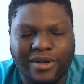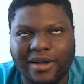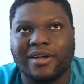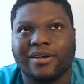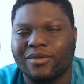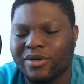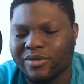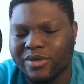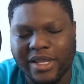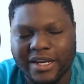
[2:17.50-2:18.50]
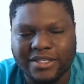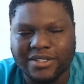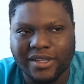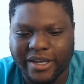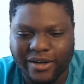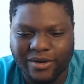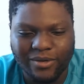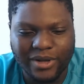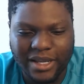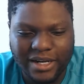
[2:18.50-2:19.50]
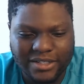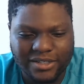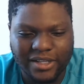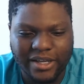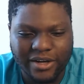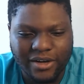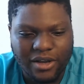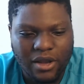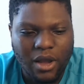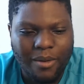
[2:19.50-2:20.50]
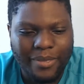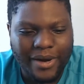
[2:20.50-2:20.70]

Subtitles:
we'll get into later. But